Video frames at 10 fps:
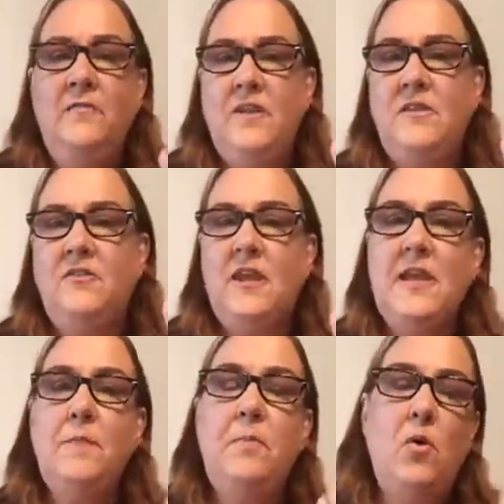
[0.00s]
these
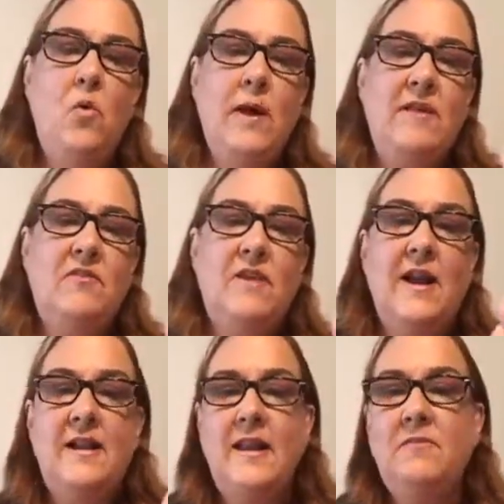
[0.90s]
key points that
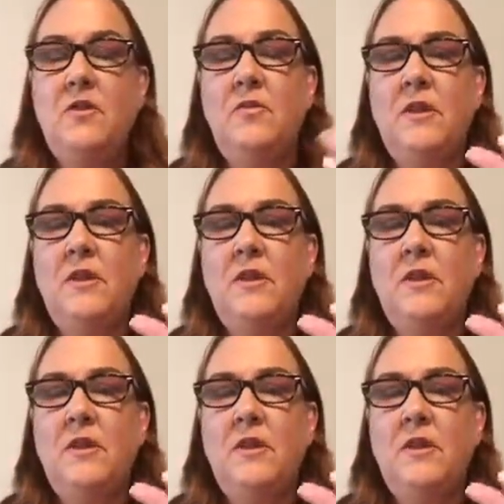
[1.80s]
I give you